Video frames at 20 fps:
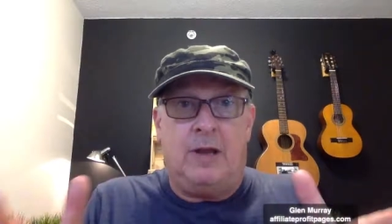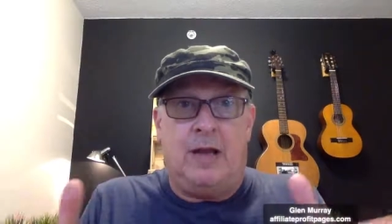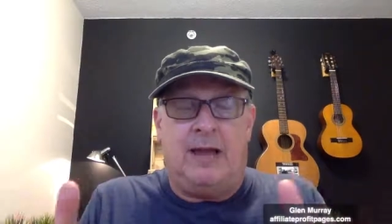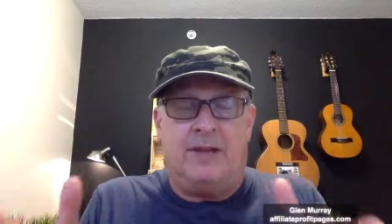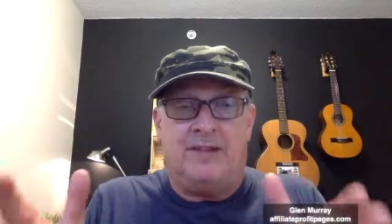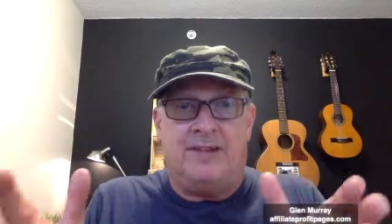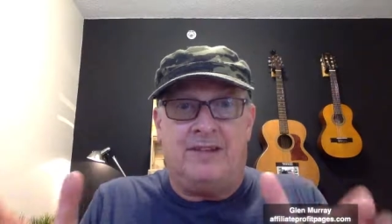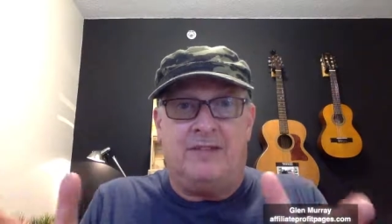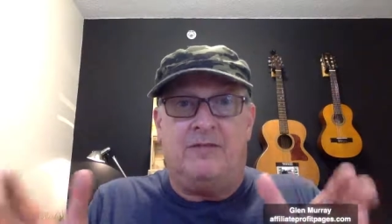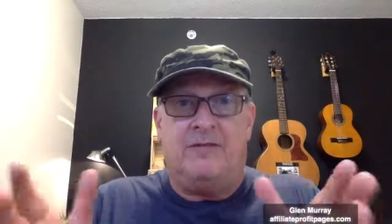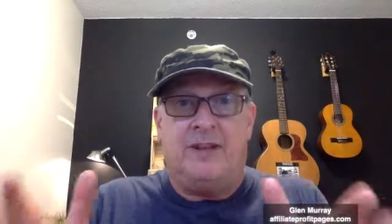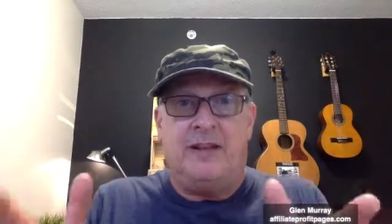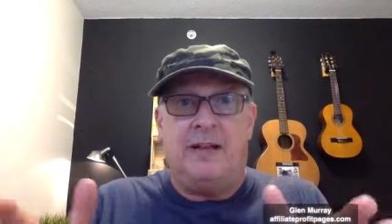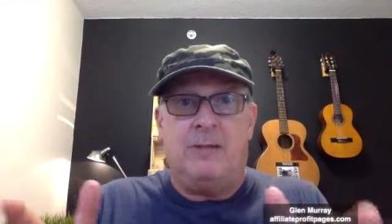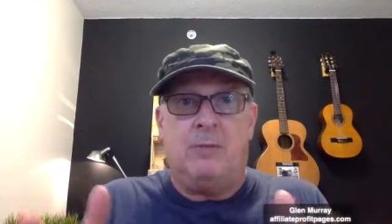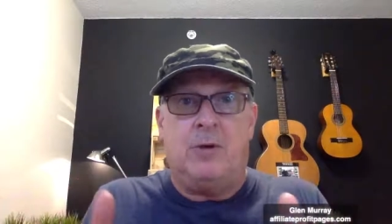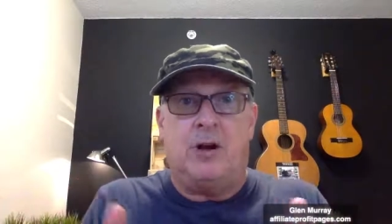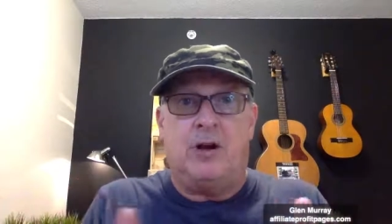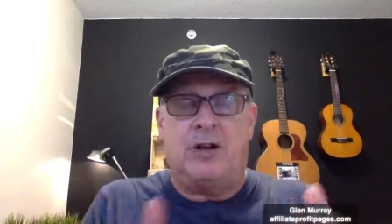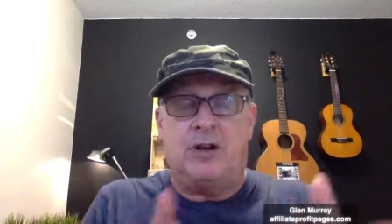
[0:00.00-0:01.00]
as an
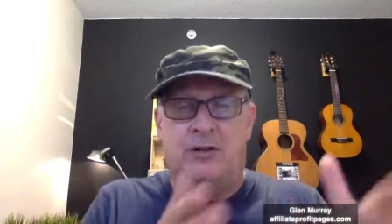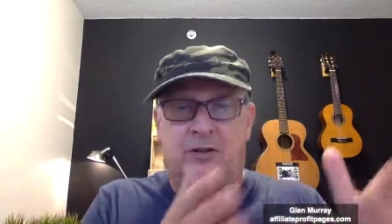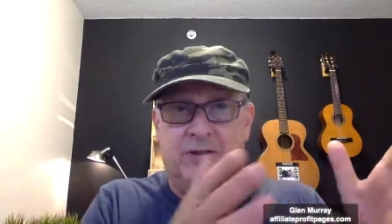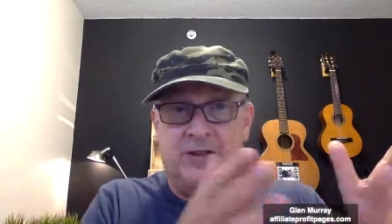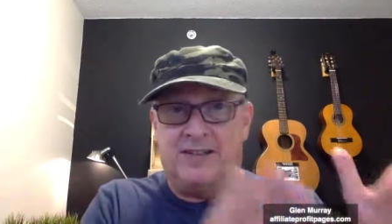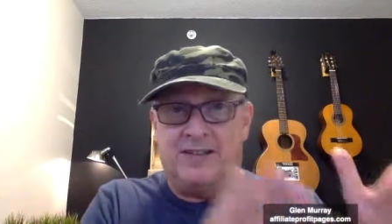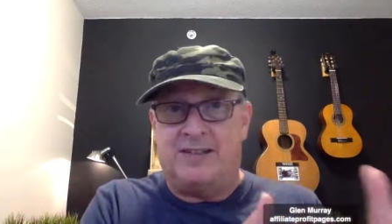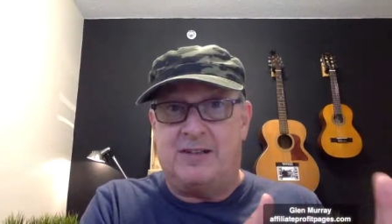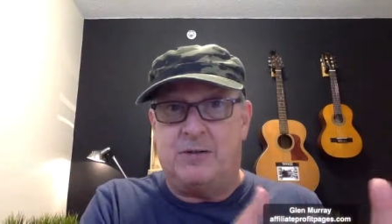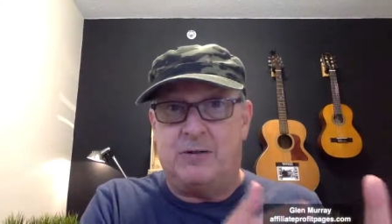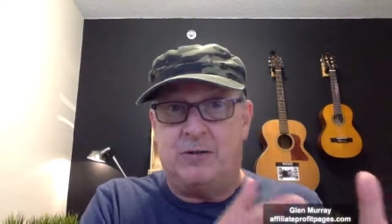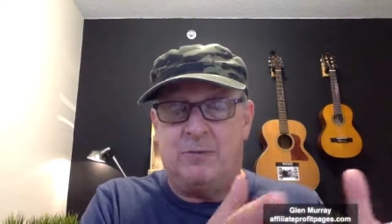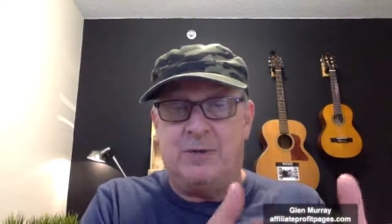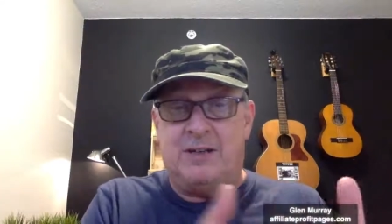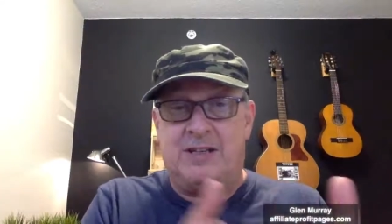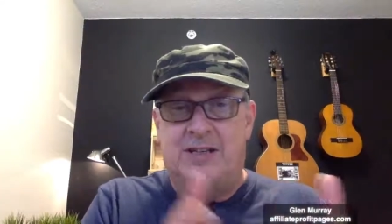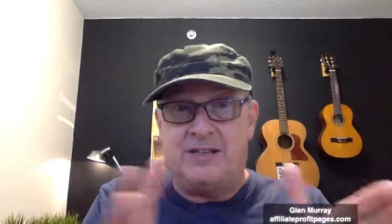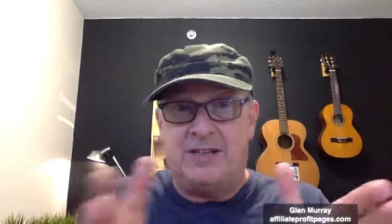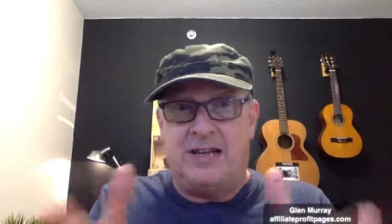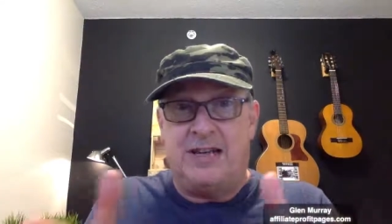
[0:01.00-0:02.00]
affiliate marketer, this is going to
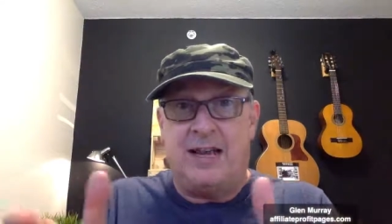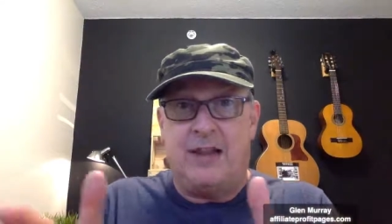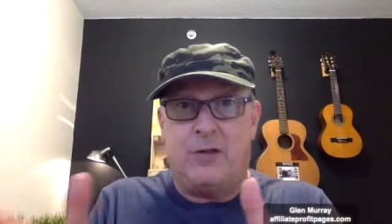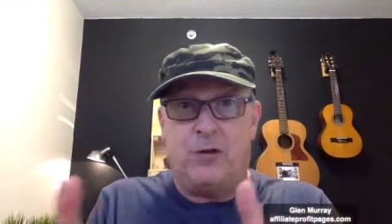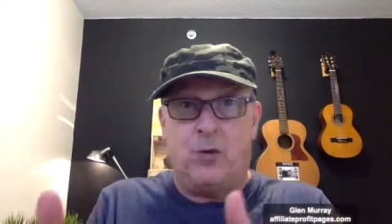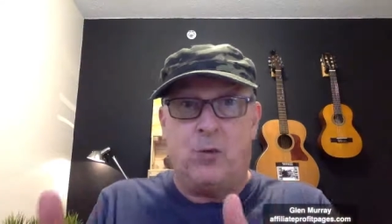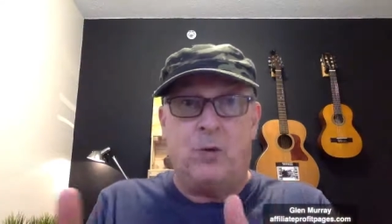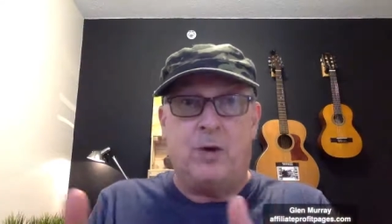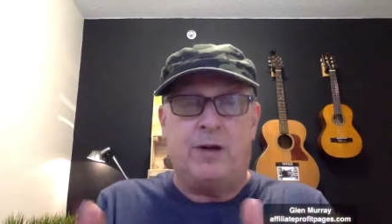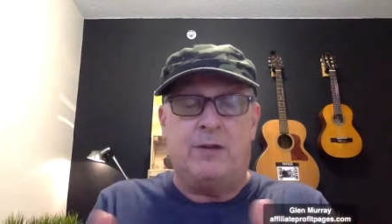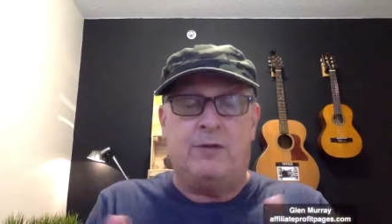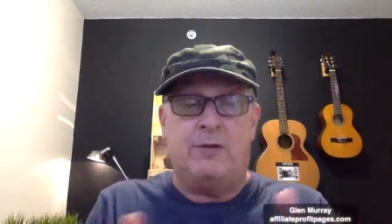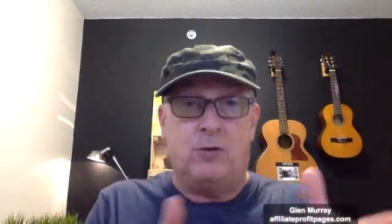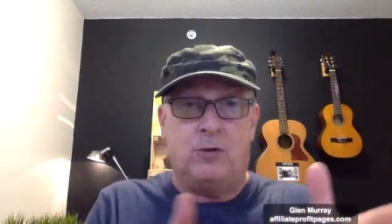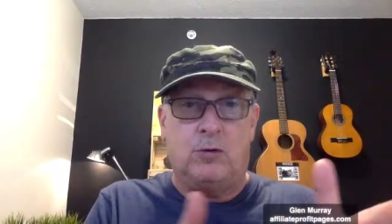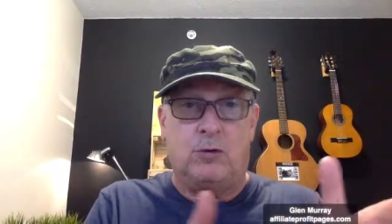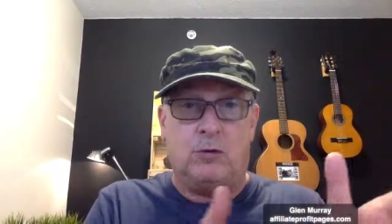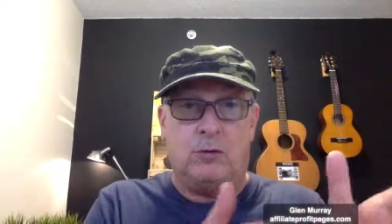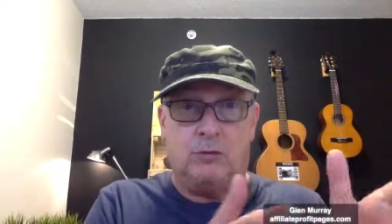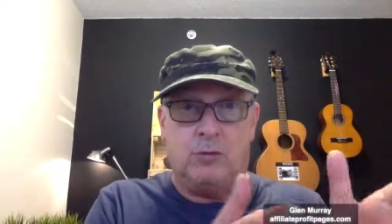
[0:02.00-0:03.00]
be just another one of
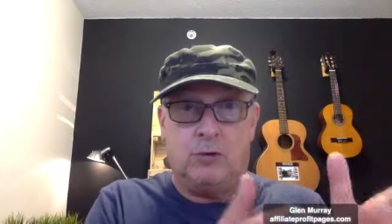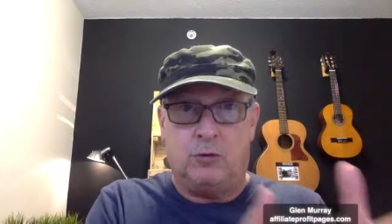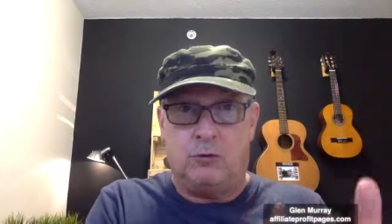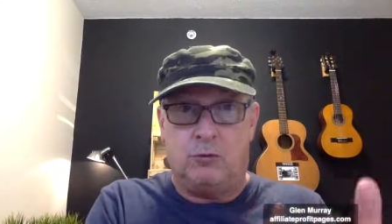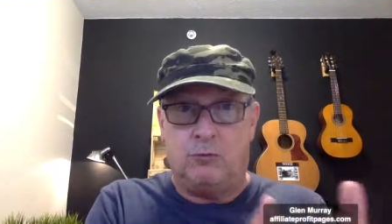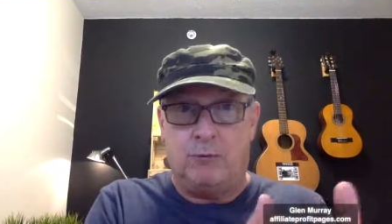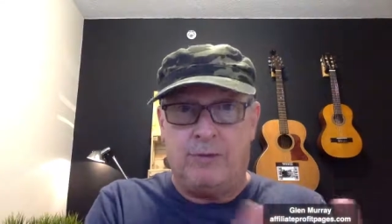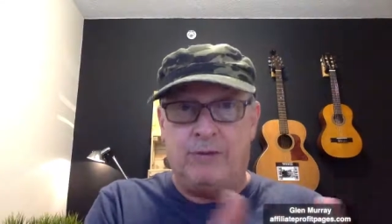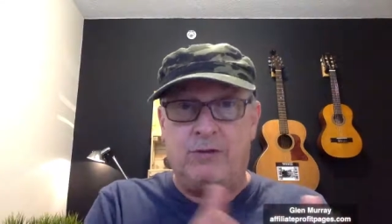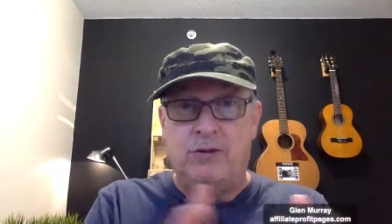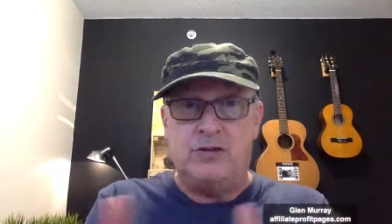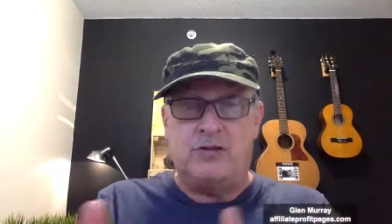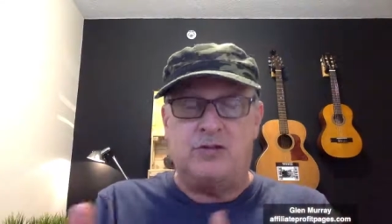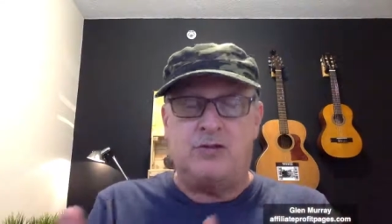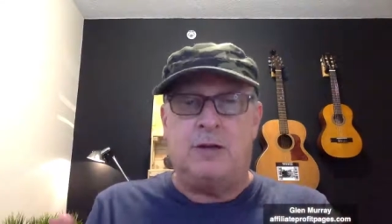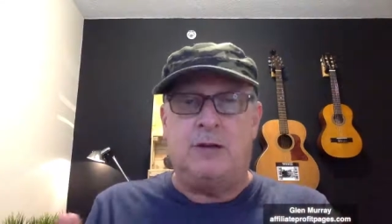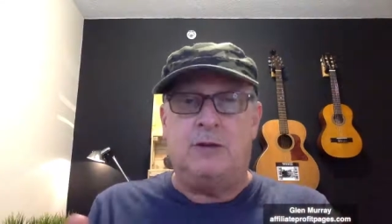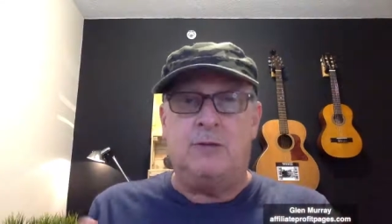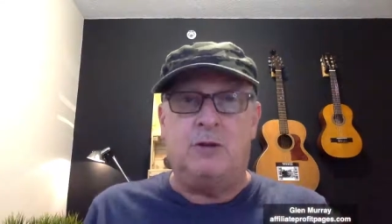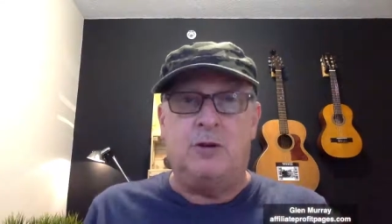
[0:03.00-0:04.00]
your revenue
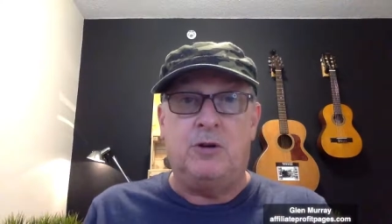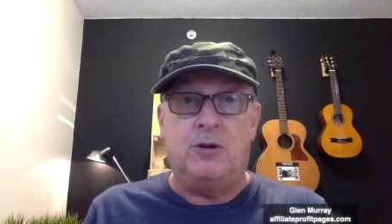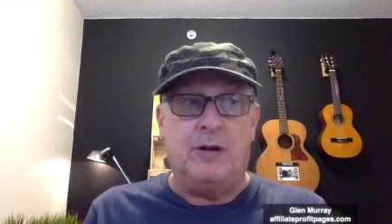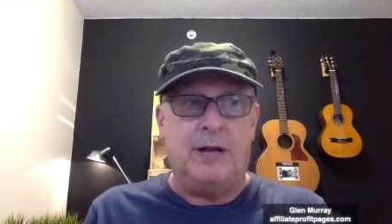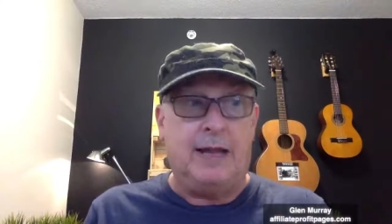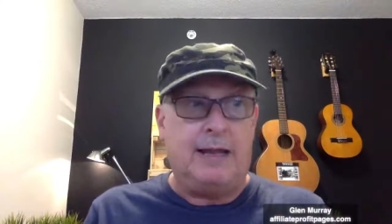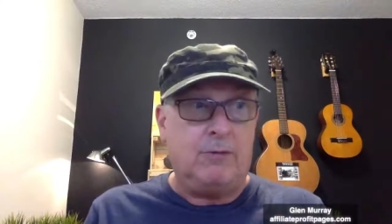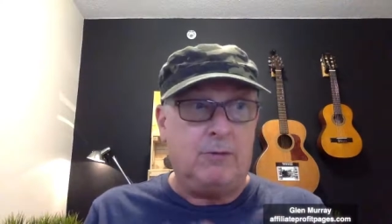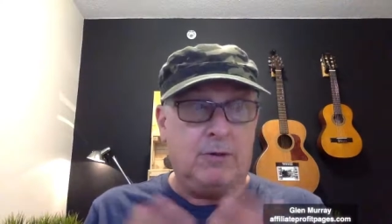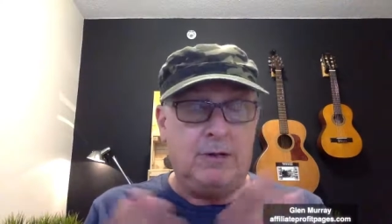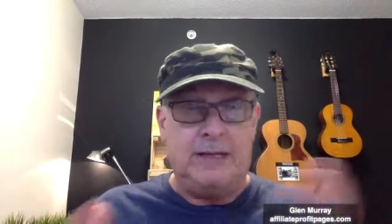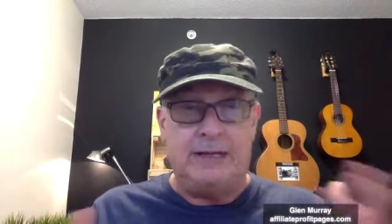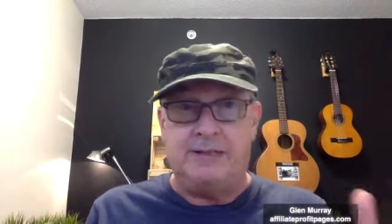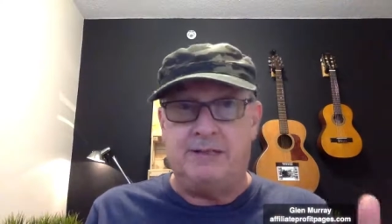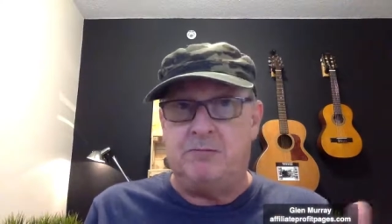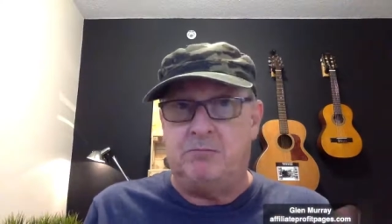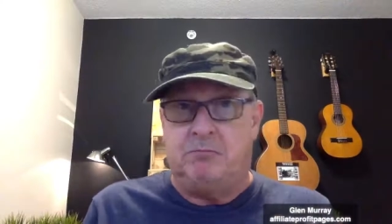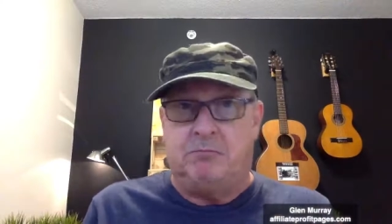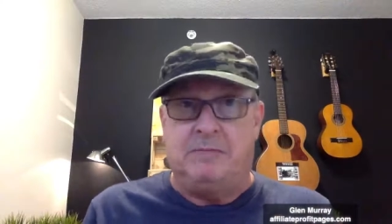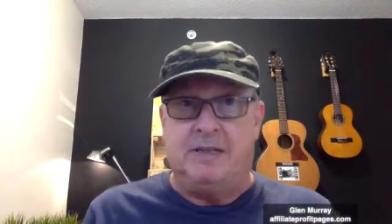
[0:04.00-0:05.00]
streams where you're like, well,
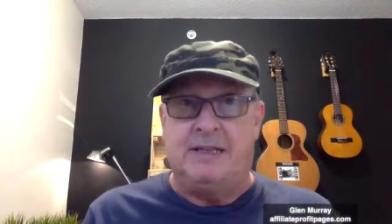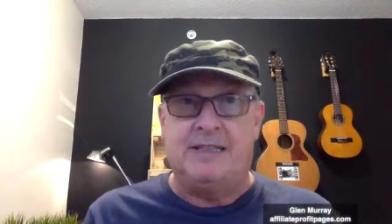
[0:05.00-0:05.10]
let's